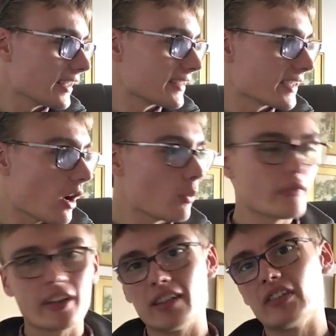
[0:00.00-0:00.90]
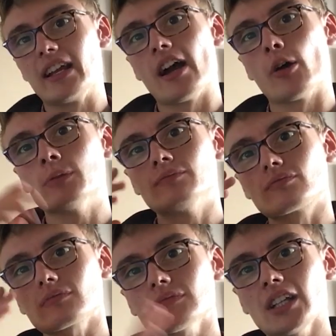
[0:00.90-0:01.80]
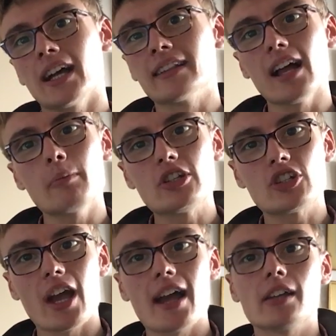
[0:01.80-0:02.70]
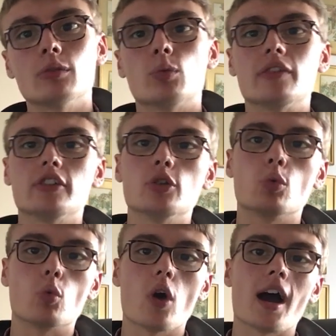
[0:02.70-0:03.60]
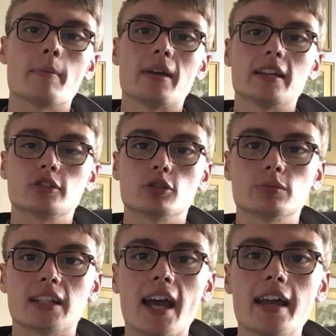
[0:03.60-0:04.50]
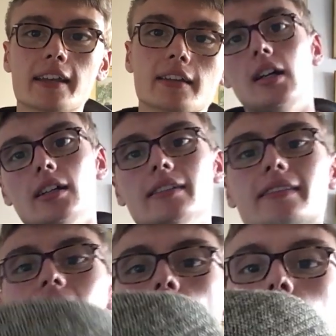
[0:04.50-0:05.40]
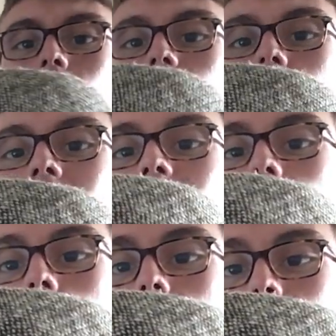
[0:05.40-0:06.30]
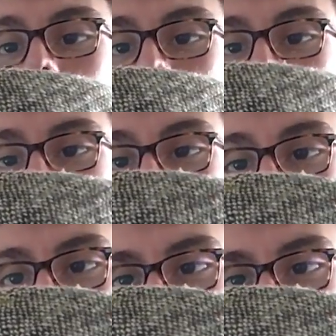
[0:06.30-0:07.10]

let's get on with this video and let me share with you what I picked up today. So first off, as you can see here,